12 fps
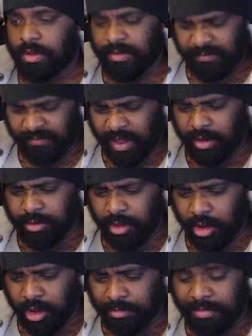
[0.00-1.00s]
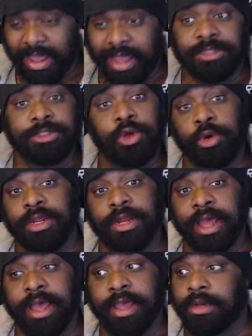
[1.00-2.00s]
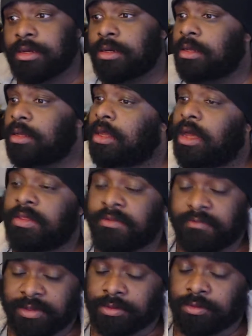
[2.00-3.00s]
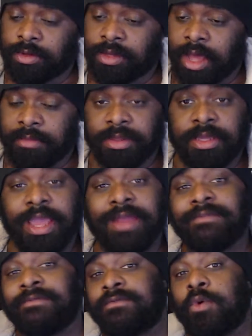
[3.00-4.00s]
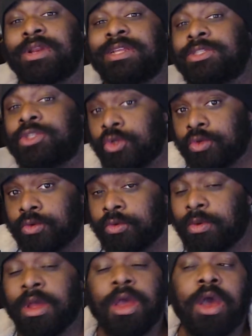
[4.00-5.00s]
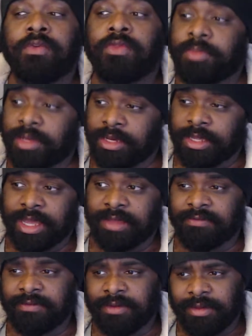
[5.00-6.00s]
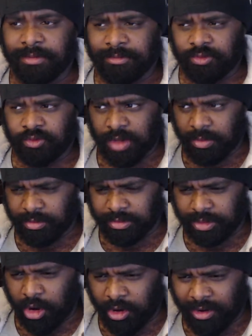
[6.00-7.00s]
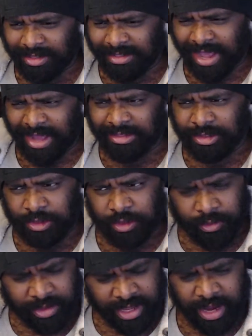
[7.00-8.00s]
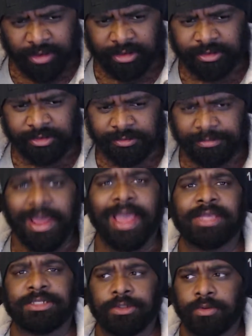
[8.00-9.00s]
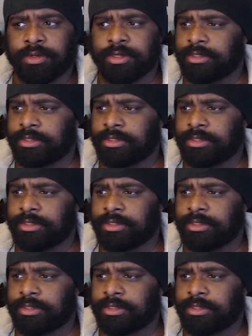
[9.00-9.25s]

Found on page 39 of the physical copy and 42 of the PDF, troubles are attached to your character's backstory.